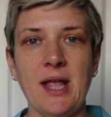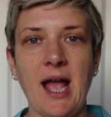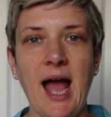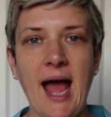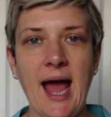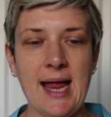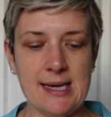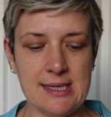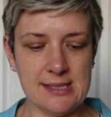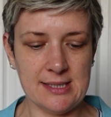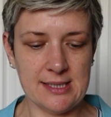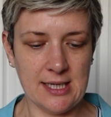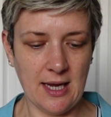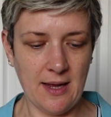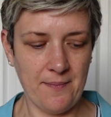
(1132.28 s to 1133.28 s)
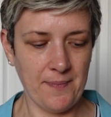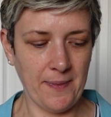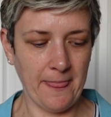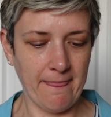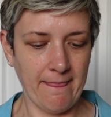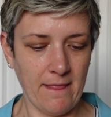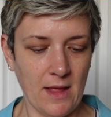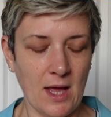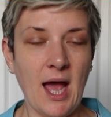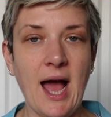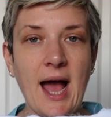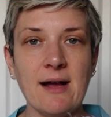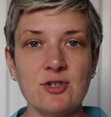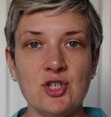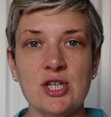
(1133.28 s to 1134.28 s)
and
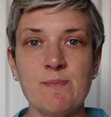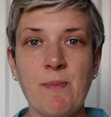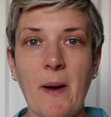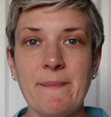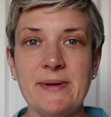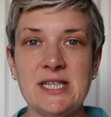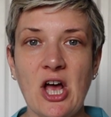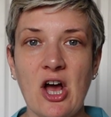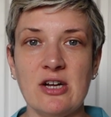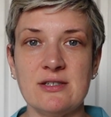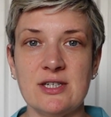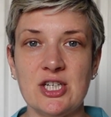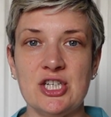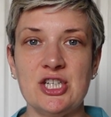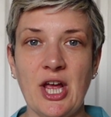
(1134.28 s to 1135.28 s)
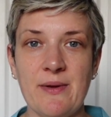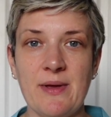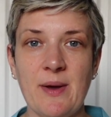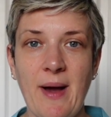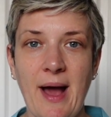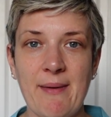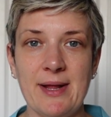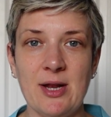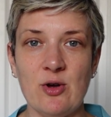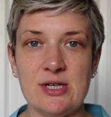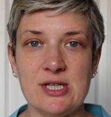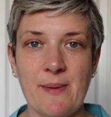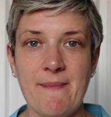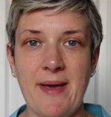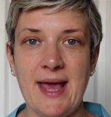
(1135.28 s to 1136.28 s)
I'll just pop it on to show you how it
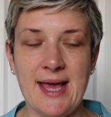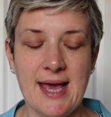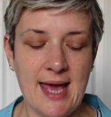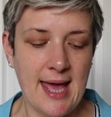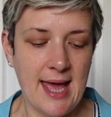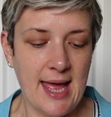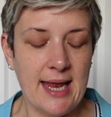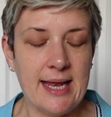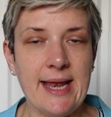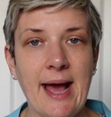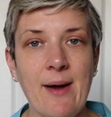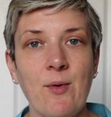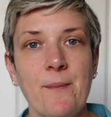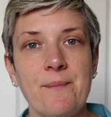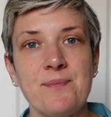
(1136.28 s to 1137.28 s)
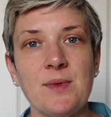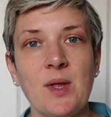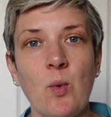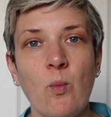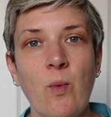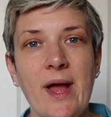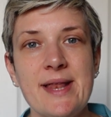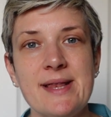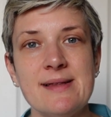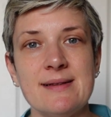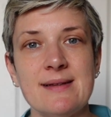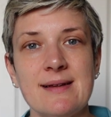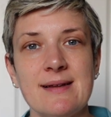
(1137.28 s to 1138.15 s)
looks on me. Now I've